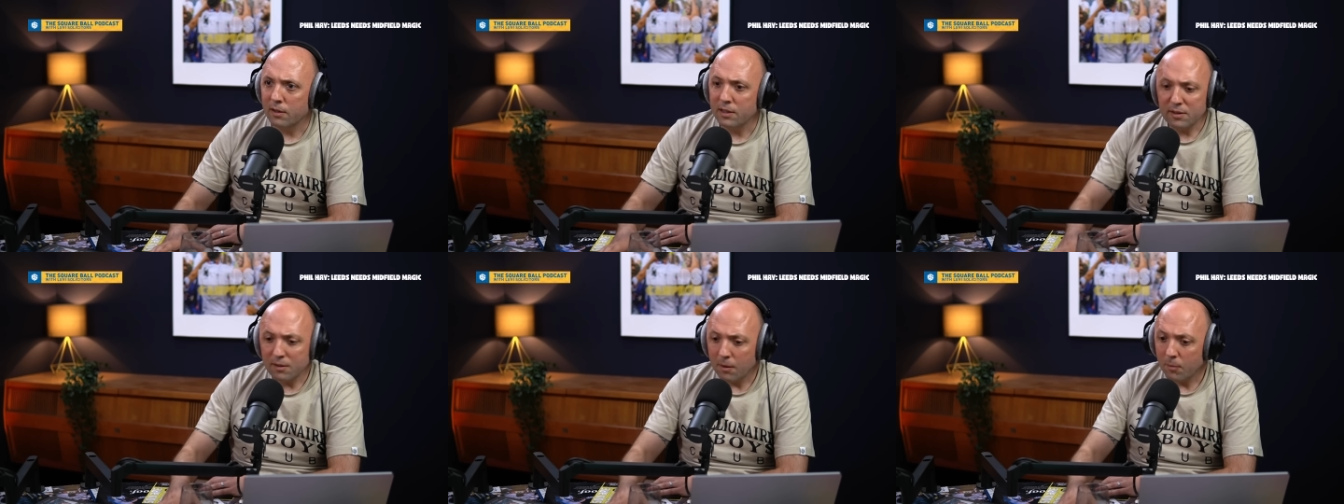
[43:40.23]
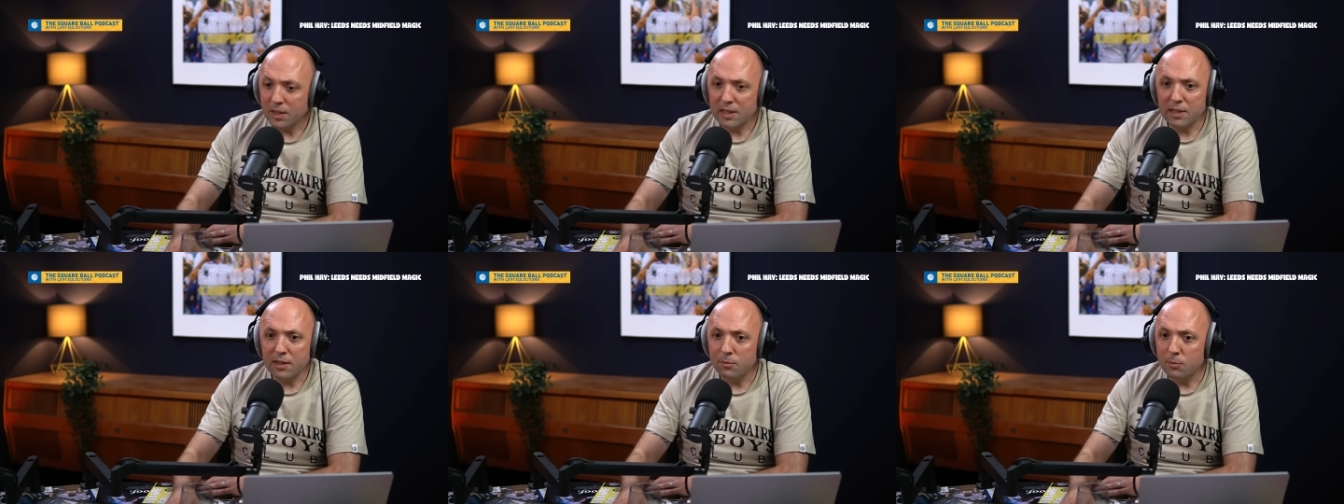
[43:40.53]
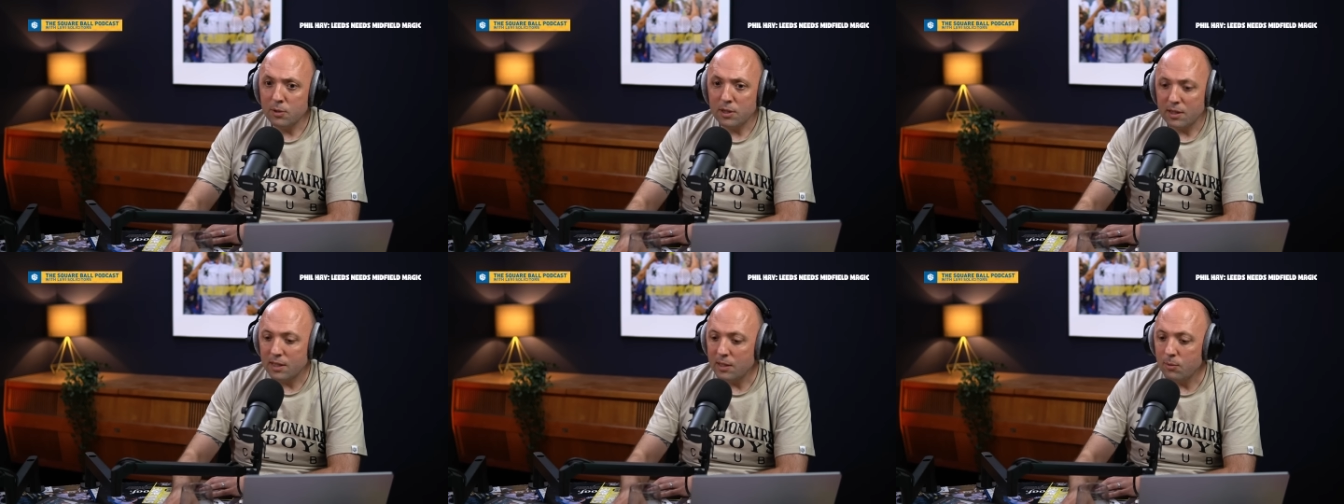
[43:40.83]

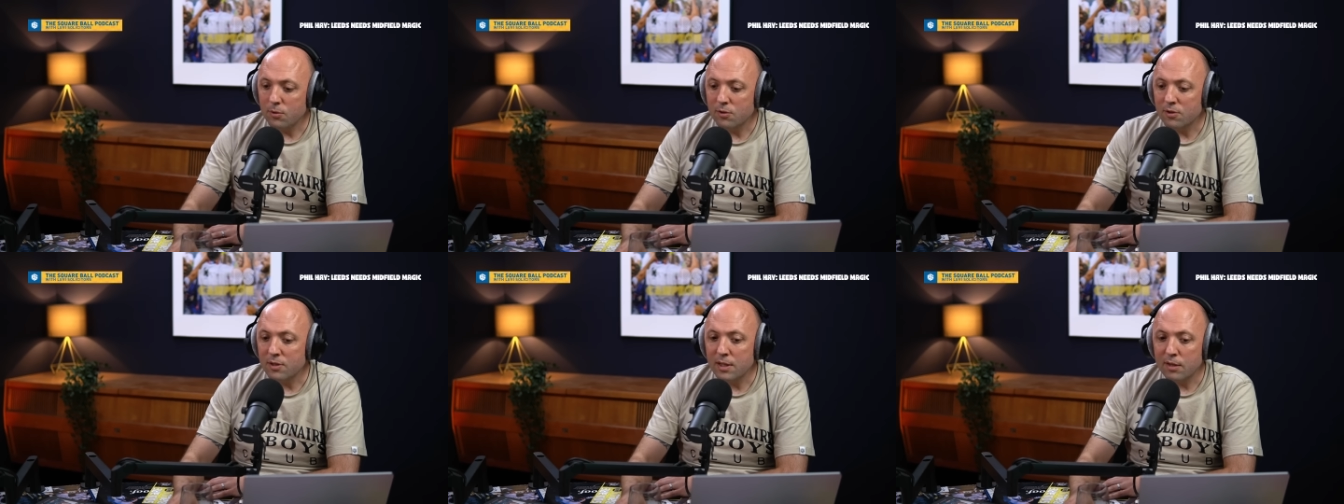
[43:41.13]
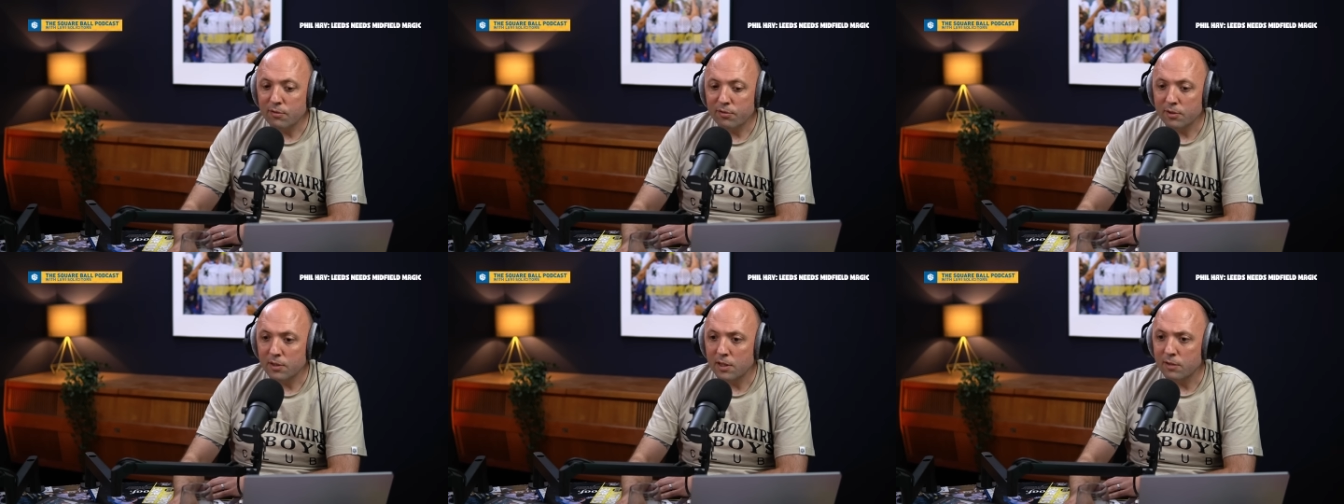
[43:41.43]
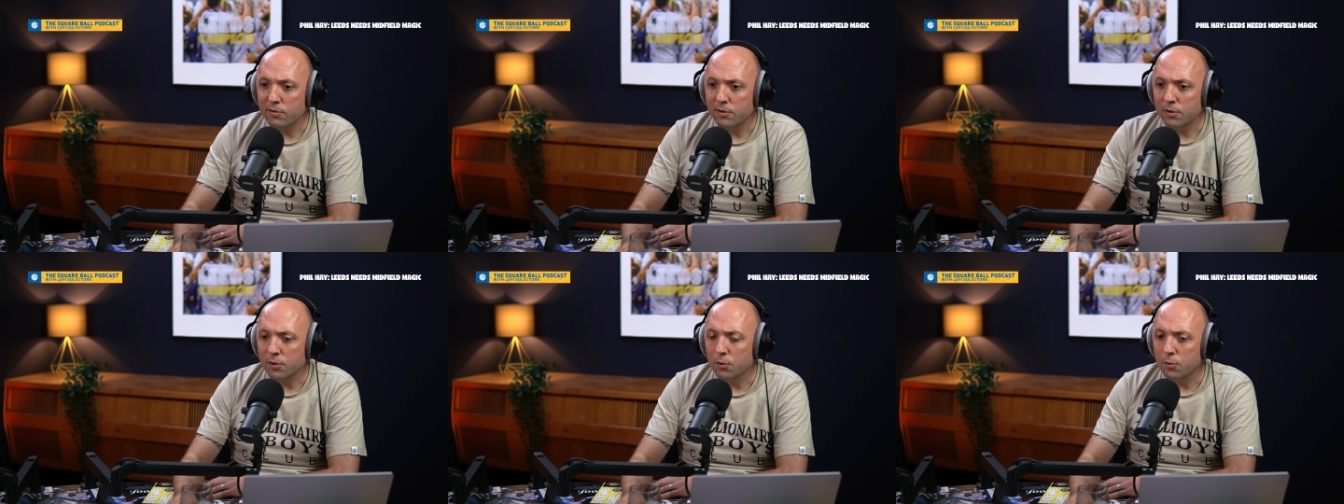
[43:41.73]
He would never
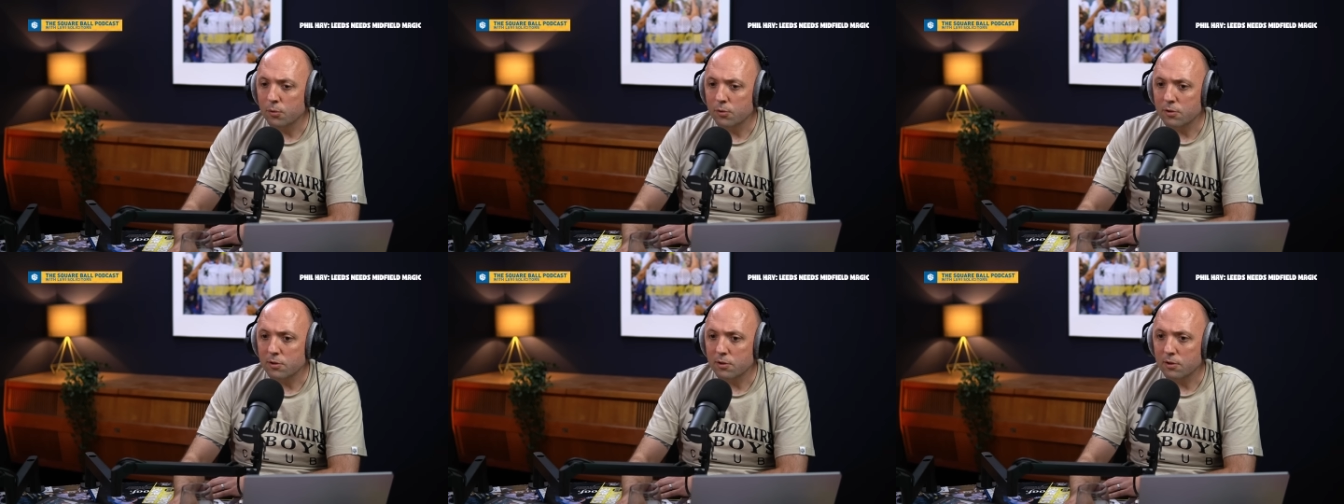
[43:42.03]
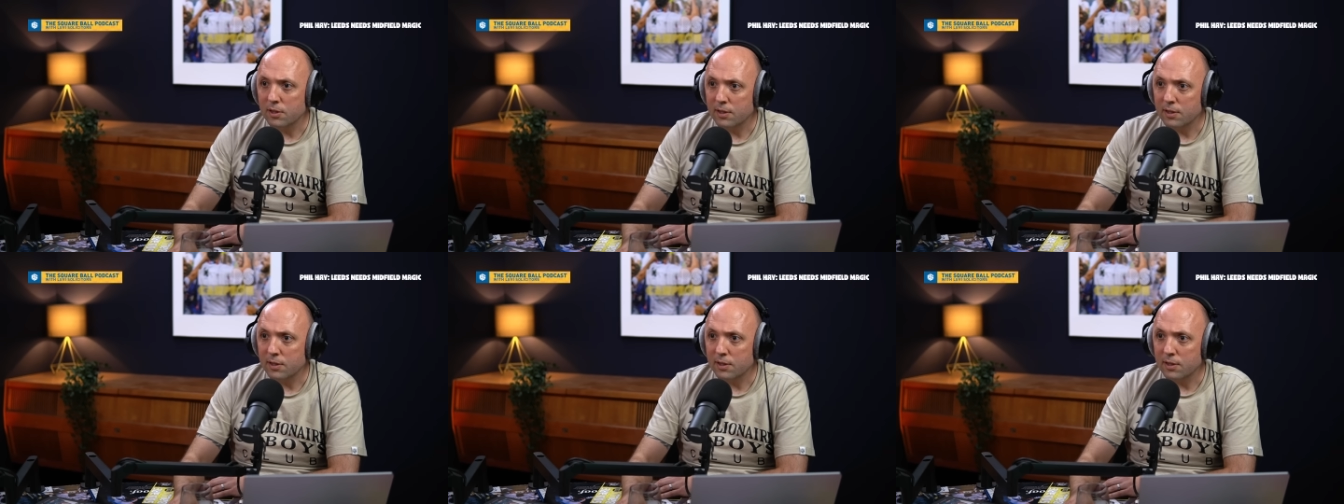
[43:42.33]
ever go to